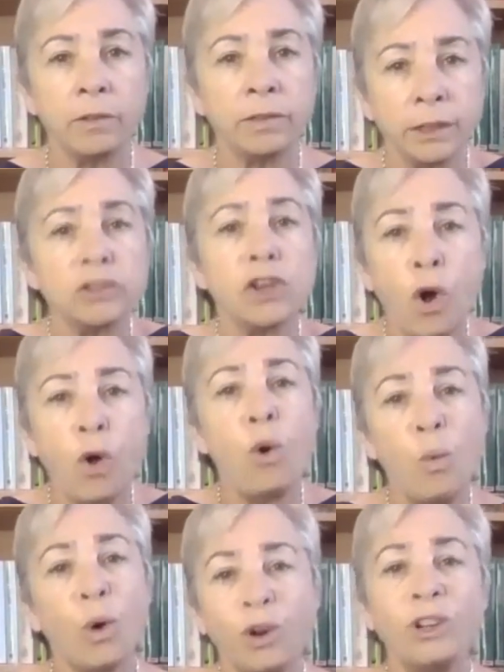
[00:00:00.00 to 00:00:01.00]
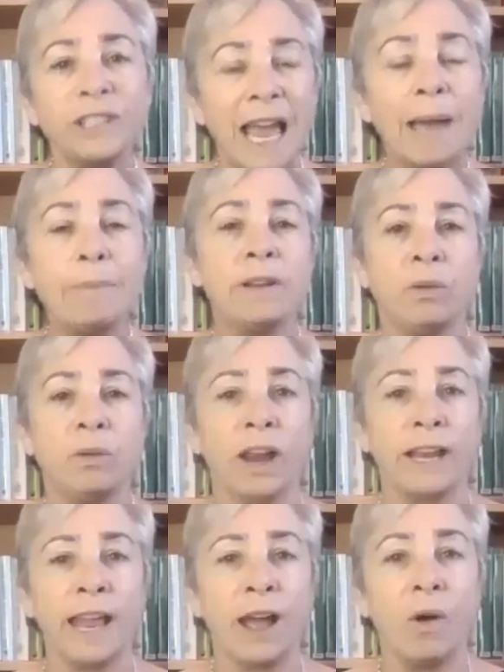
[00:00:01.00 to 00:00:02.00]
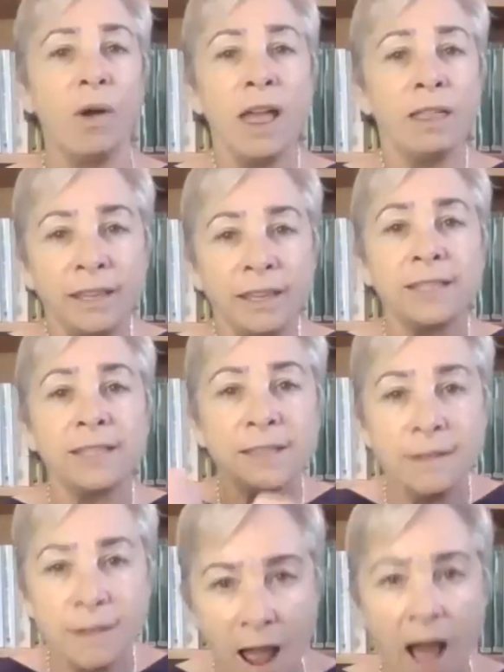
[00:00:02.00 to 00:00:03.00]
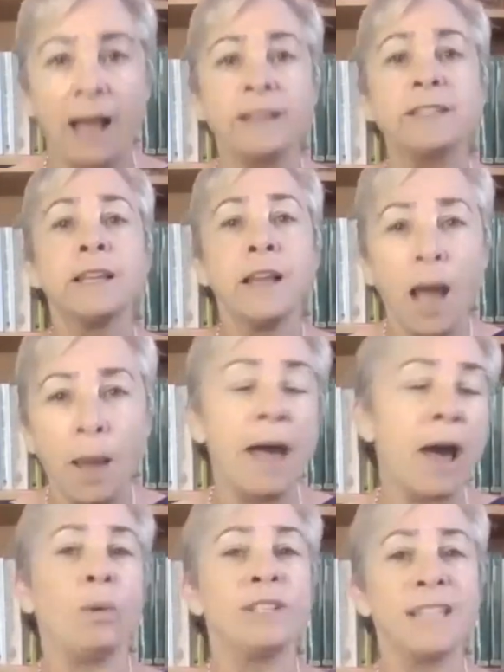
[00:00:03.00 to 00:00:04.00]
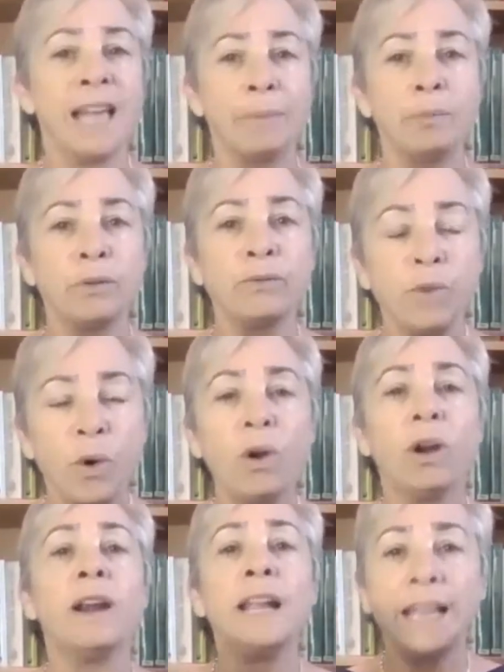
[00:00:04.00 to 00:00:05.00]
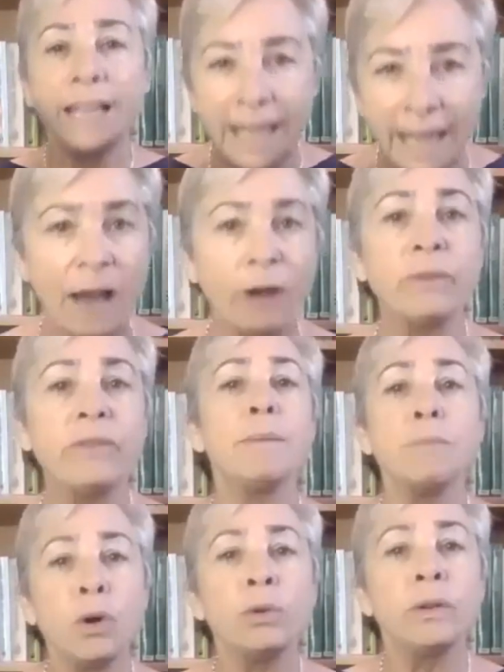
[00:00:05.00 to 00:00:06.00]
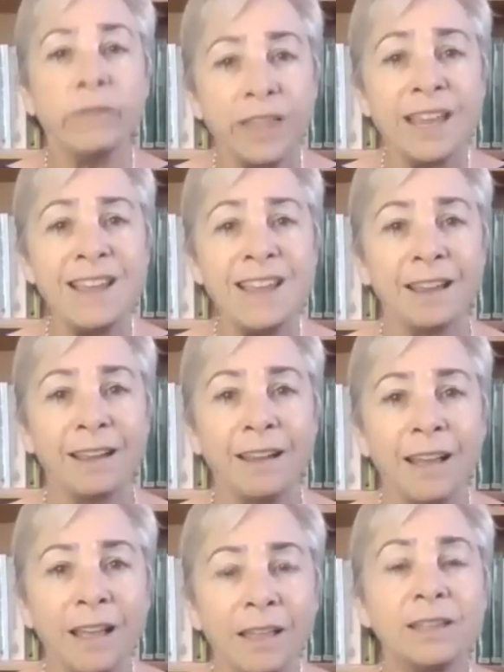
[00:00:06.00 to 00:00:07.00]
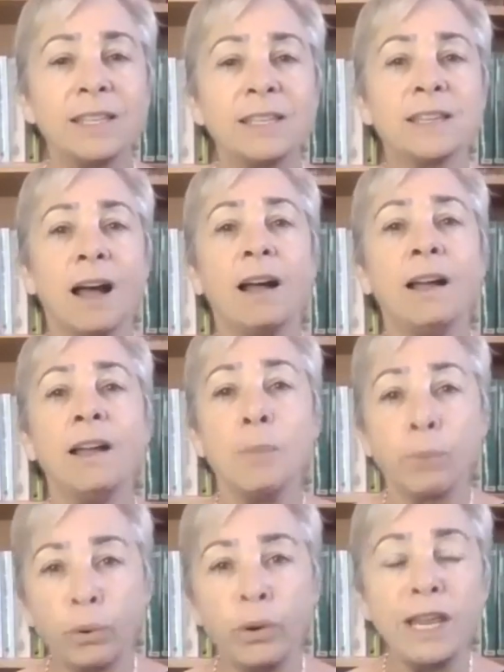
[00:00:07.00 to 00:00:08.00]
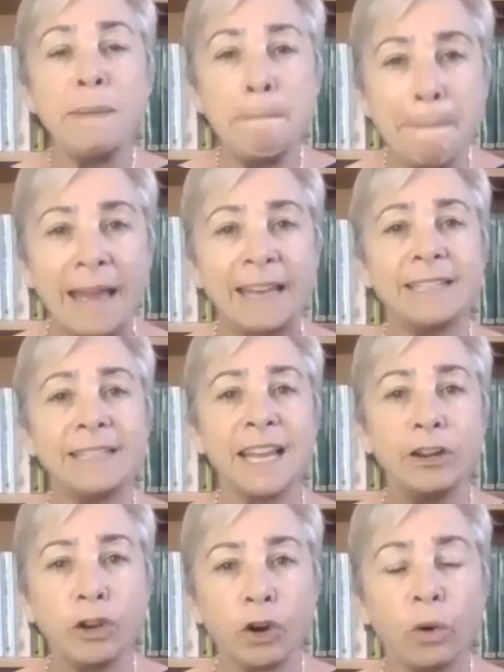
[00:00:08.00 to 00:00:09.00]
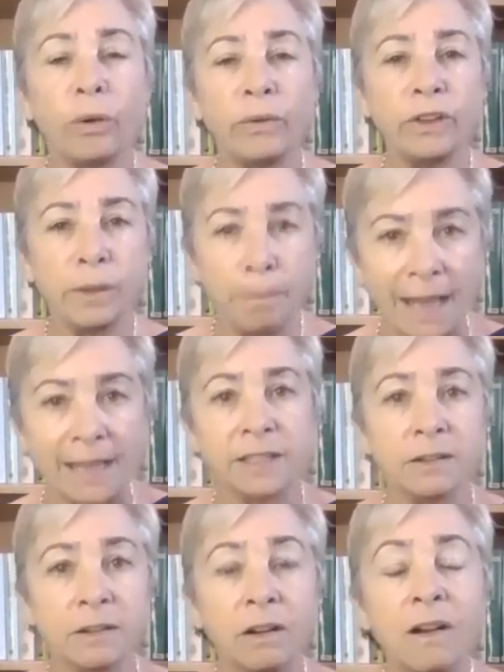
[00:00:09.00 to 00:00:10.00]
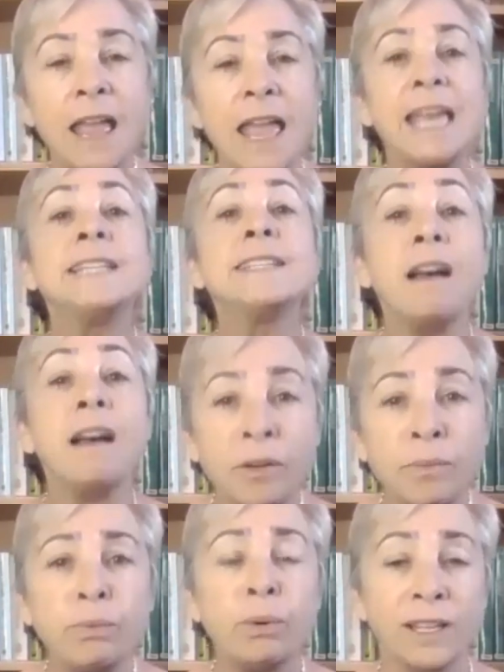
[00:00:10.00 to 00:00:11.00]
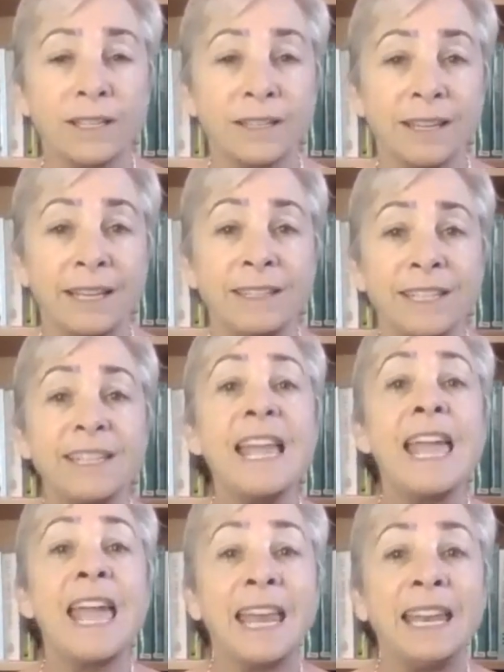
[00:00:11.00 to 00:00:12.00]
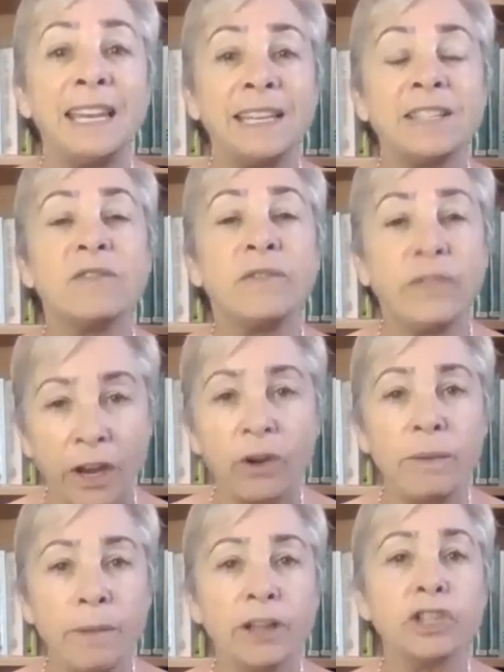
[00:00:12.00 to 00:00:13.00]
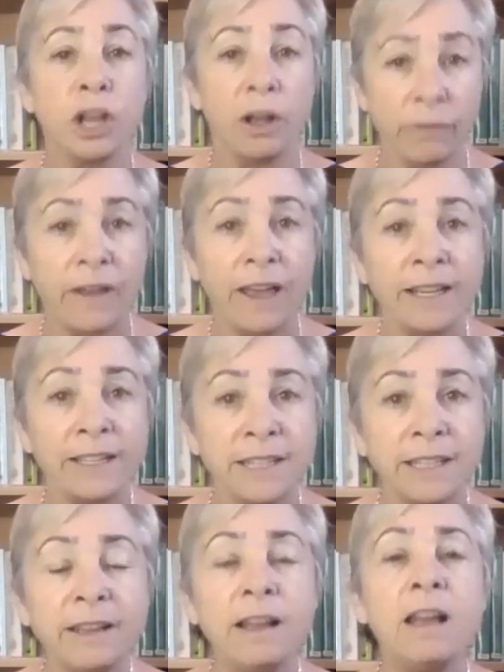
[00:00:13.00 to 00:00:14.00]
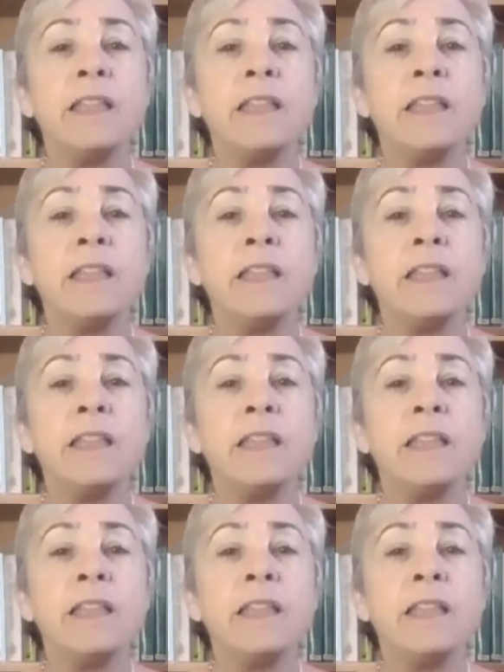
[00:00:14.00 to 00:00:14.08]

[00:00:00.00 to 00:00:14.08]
There's a whole world happening right now. This is not about what's happened before. Get out of that mode of thinking. This is a premeditated, horrific massacre. It's unprecedented, and it is very much affecting